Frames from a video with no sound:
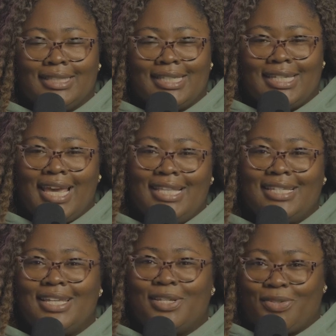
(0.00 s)
Say hey
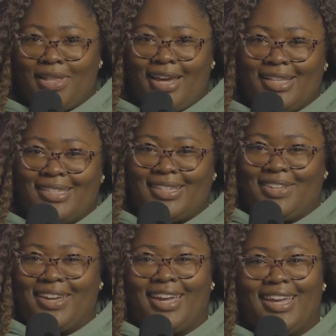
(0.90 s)
to the Israelites,
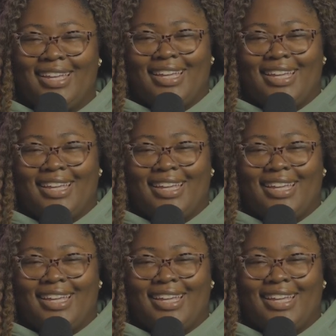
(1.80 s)
okay?